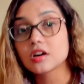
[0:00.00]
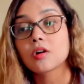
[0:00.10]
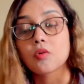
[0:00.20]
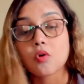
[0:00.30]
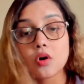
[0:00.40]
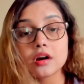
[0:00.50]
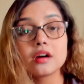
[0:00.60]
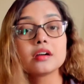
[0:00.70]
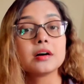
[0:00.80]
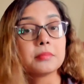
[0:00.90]

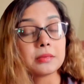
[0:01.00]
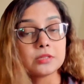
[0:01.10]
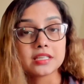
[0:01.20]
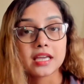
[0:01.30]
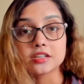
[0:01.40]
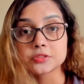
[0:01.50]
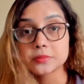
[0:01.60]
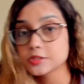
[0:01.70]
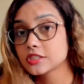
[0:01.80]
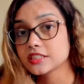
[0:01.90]
or maybe they are
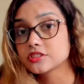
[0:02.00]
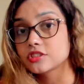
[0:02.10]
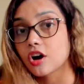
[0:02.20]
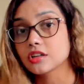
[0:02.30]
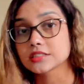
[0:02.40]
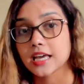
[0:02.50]
special needs dogs